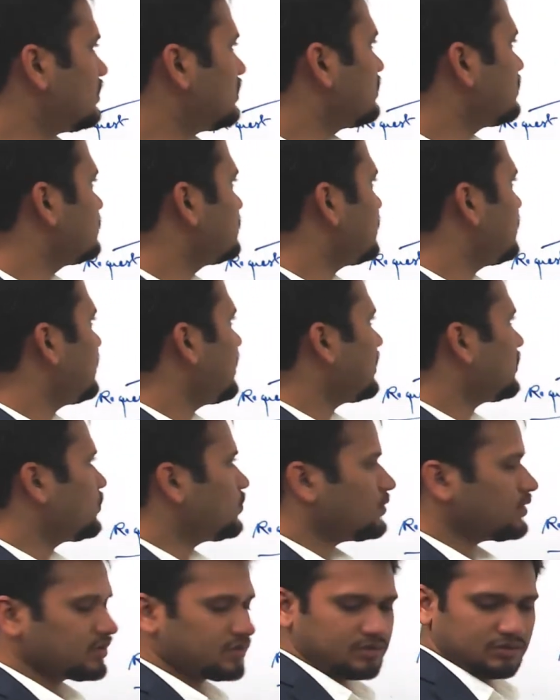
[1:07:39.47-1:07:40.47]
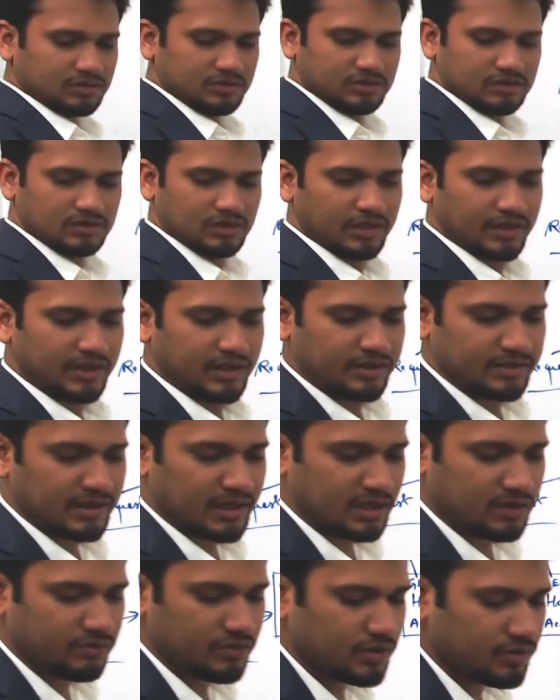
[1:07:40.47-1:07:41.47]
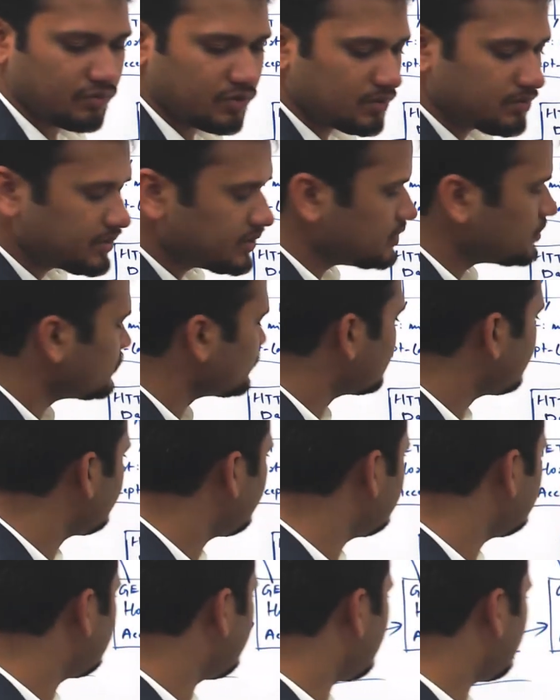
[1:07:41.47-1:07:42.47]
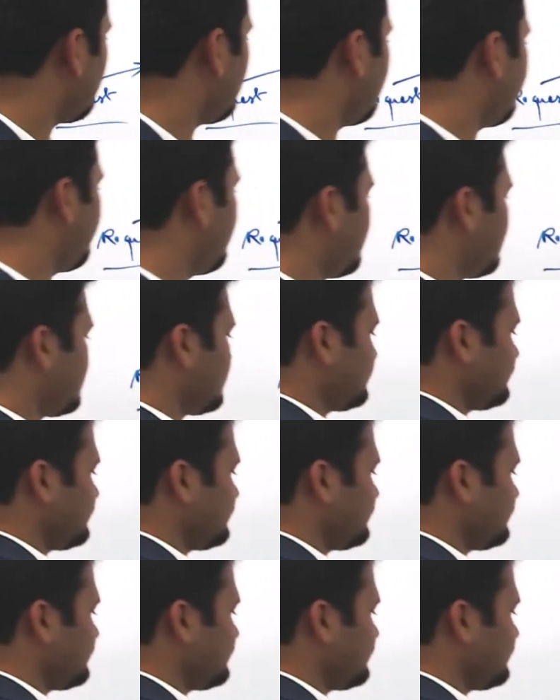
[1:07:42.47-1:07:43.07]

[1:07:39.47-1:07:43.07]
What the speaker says: the network layer that we will be using is retrofit.